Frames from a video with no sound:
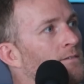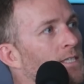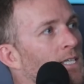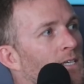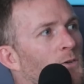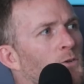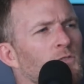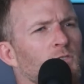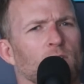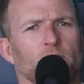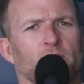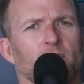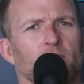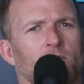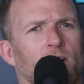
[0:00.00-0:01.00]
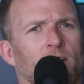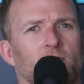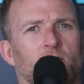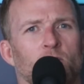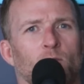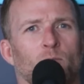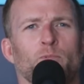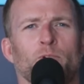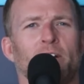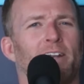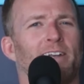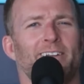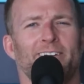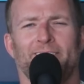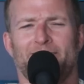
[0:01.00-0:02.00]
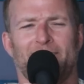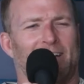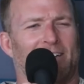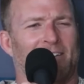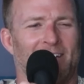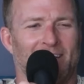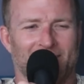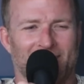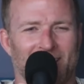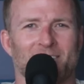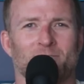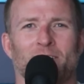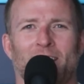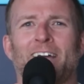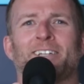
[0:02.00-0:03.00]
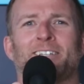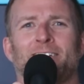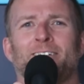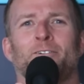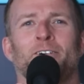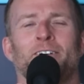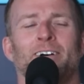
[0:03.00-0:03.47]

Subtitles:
Like, who's over here trying to show Brandon techniques? That's what I do.